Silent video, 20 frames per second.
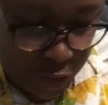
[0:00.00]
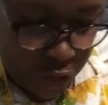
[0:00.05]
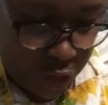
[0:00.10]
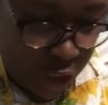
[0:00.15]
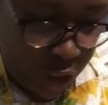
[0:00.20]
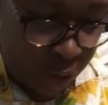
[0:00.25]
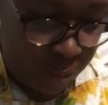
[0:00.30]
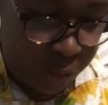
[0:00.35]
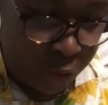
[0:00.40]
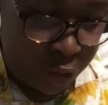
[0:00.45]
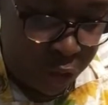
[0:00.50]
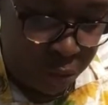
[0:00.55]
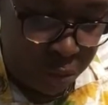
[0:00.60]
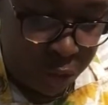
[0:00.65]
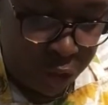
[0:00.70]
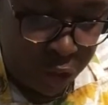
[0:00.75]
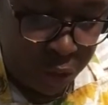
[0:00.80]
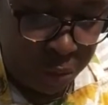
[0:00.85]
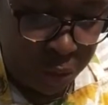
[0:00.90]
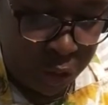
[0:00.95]
try to put your
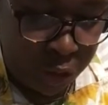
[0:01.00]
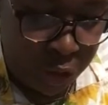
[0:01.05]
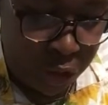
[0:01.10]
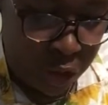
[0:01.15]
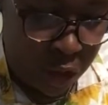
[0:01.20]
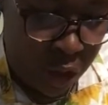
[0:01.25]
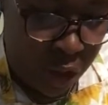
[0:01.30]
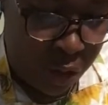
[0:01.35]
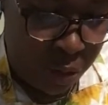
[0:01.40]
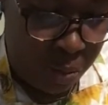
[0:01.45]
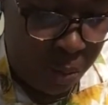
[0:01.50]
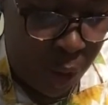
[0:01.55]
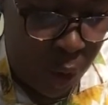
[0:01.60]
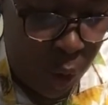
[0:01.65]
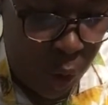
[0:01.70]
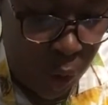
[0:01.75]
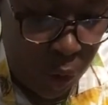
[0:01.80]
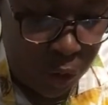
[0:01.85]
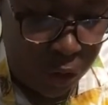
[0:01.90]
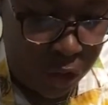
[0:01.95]
marshmallows in another
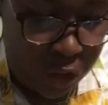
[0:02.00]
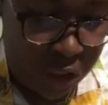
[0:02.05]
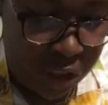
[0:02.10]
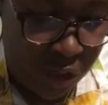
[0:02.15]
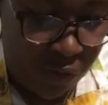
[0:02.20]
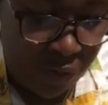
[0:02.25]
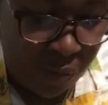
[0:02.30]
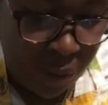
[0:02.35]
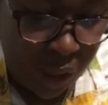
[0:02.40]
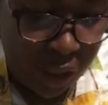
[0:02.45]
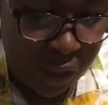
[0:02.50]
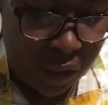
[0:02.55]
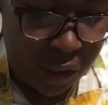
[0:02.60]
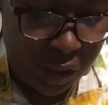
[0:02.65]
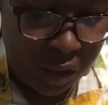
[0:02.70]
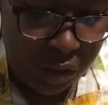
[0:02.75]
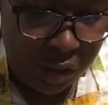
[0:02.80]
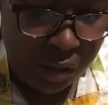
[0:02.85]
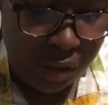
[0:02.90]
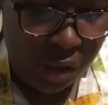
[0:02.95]
bowl or just leave them like
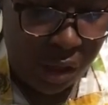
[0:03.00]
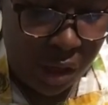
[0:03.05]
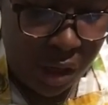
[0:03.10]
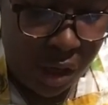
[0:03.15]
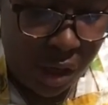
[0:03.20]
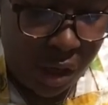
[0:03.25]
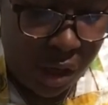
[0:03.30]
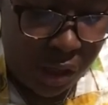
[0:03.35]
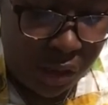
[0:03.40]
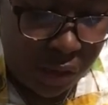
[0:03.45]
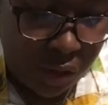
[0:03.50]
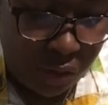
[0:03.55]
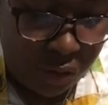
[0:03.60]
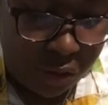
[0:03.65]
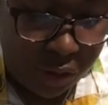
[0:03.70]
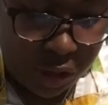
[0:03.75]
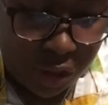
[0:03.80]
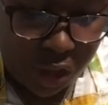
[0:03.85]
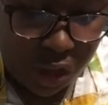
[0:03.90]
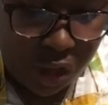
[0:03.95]
this. So we're
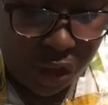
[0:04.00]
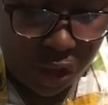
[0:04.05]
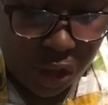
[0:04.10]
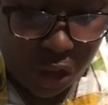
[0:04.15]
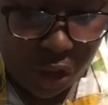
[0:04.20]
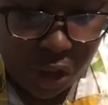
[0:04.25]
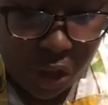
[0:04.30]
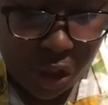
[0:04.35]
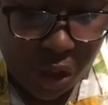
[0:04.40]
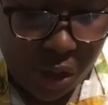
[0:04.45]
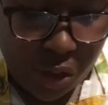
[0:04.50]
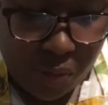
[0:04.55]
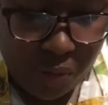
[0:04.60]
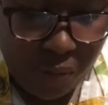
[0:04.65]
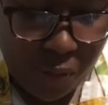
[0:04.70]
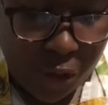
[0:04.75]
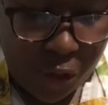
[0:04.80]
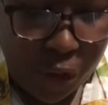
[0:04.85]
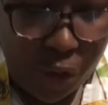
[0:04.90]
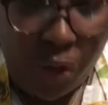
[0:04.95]
gonna stir them.
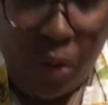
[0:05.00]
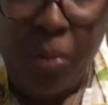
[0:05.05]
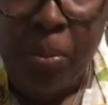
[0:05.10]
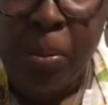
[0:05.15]
They're doing